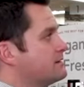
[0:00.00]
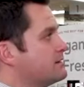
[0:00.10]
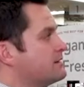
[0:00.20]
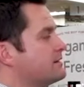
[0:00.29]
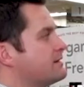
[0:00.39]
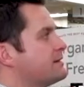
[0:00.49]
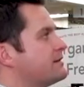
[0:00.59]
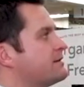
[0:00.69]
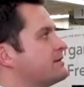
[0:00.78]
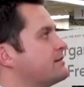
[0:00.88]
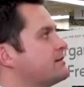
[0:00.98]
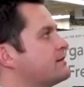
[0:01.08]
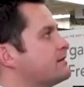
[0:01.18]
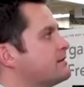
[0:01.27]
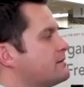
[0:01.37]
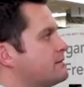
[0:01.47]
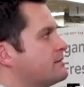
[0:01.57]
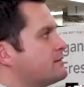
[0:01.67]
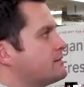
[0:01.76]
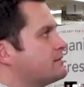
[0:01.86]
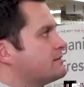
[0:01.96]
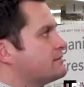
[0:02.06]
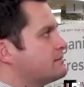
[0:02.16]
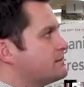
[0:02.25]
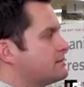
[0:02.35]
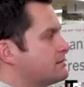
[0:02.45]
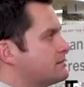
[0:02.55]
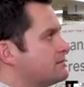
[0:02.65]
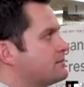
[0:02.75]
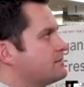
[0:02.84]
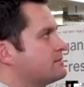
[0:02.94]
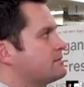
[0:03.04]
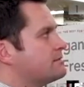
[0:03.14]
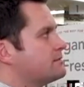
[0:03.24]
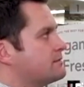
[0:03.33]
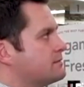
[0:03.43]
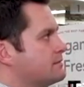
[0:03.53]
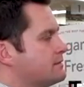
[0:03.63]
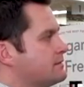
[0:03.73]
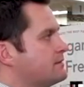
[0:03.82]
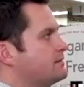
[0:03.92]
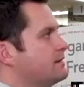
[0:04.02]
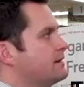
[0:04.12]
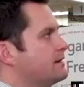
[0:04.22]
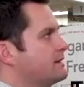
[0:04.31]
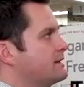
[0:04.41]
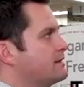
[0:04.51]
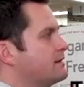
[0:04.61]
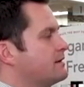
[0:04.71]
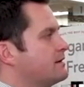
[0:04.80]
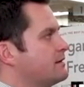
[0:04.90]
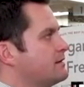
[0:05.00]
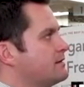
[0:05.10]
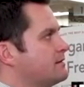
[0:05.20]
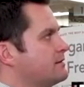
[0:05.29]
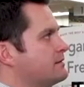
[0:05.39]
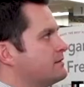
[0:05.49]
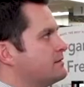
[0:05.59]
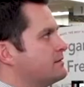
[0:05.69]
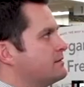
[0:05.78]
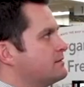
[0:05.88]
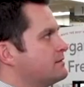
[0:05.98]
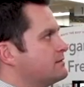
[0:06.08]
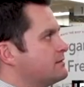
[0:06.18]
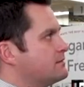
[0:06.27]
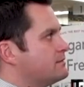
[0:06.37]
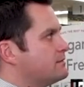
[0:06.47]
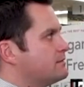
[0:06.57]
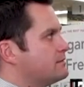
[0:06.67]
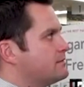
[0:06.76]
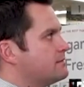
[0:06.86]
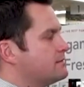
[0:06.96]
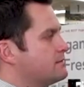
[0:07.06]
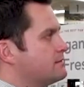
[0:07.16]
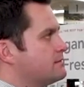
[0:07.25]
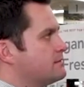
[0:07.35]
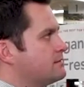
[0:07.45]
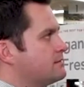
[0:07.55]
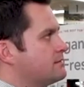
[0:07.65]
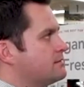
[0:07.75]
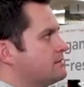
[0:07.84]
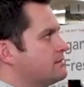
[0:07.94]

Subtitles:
[no speech]